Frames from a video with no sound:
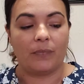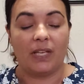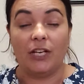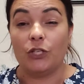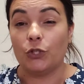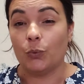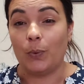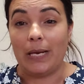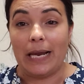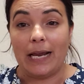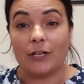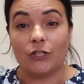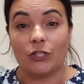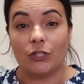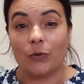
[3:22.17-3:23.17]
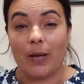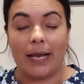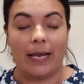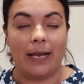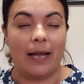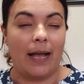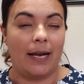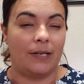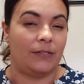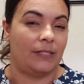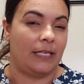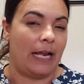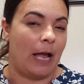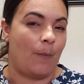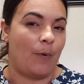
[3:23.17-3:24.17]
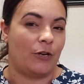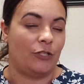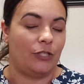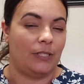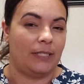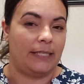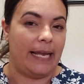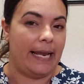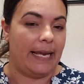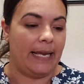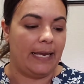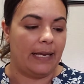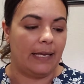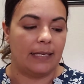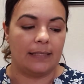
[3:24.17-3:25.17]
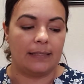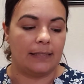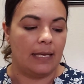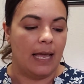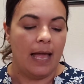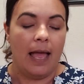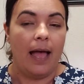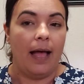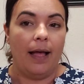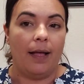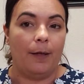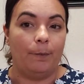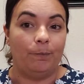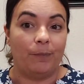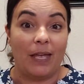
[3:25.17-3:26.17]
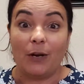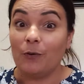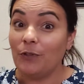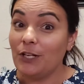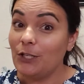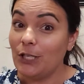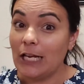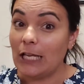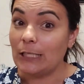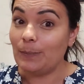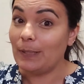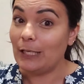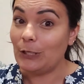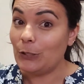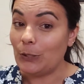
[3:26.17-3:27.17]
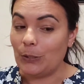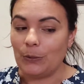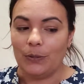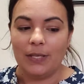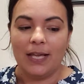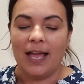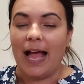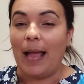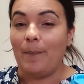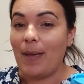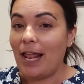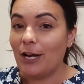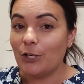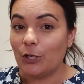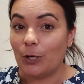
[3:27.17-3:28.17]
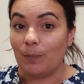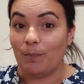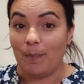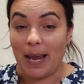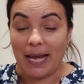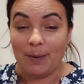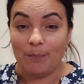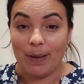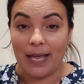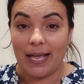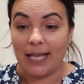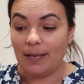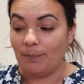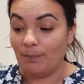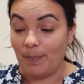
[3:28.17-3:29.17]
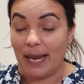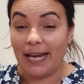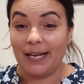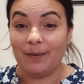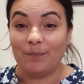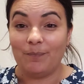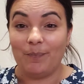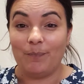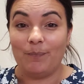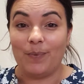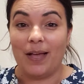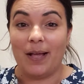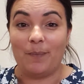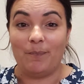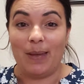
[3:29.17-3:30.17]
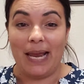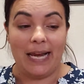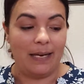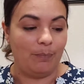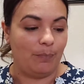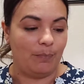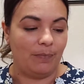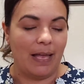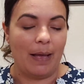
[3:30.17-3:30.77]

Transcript: each week, just so I can kind of see how much she's taking, because I don't think she tells me the truth. I manage her not pain